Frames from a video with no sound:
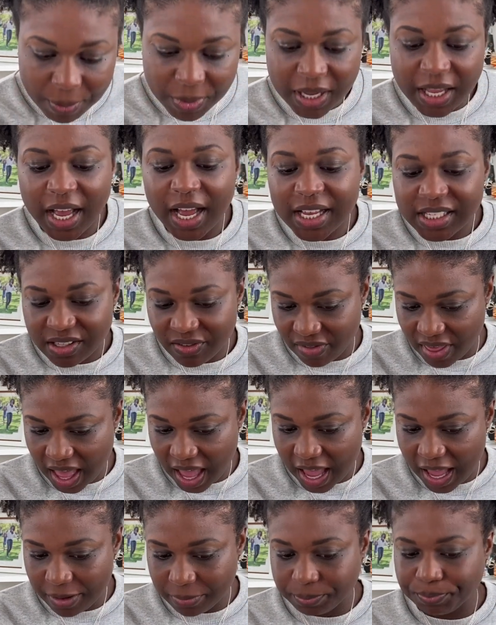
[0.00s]
because of
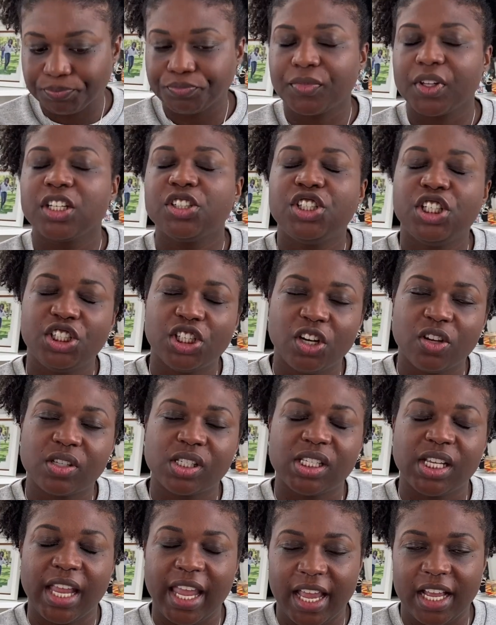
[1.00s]
that, she chose
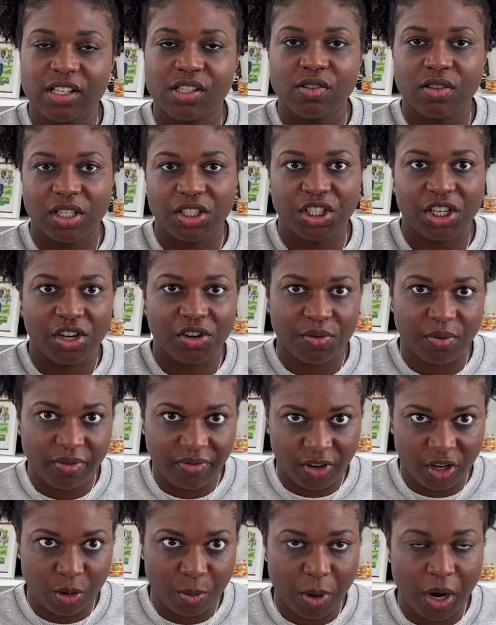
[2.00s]
to cancel the gender
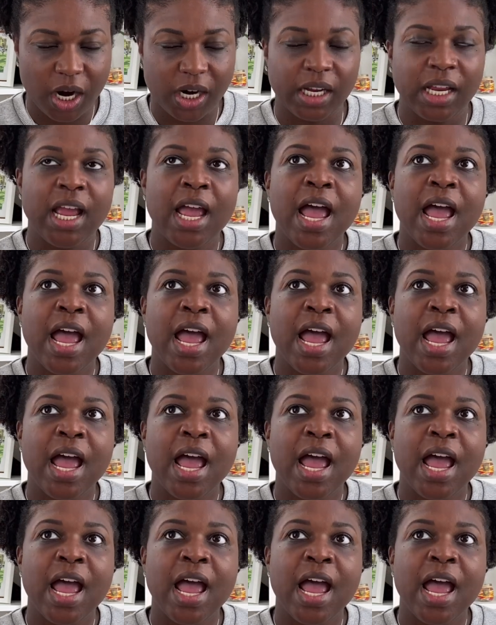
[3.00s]
reveal party.